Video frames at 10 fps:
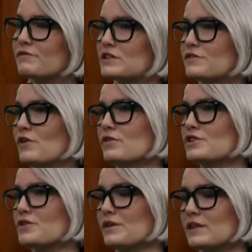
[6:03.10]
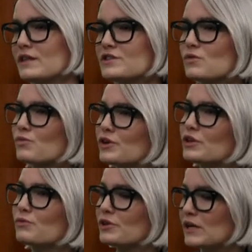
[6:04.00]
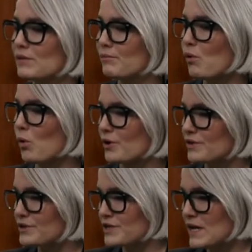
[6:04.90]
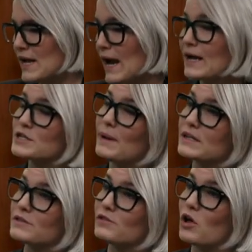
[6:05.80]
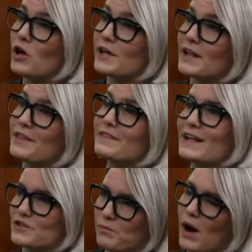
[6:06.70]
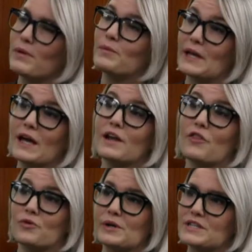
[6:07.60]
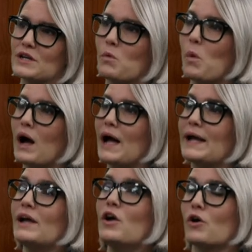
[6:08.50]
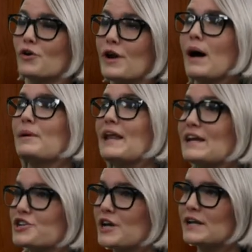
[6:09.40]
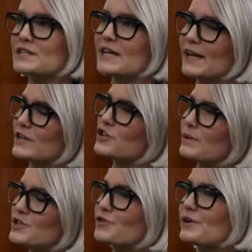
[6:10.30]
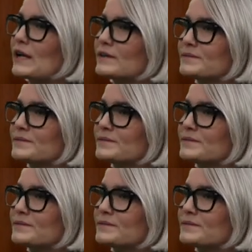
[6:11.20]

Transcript: these folks. So I think that's a really, really important aspect of law. And I think that's probably another reason why her nomination is getting so much scrutiny.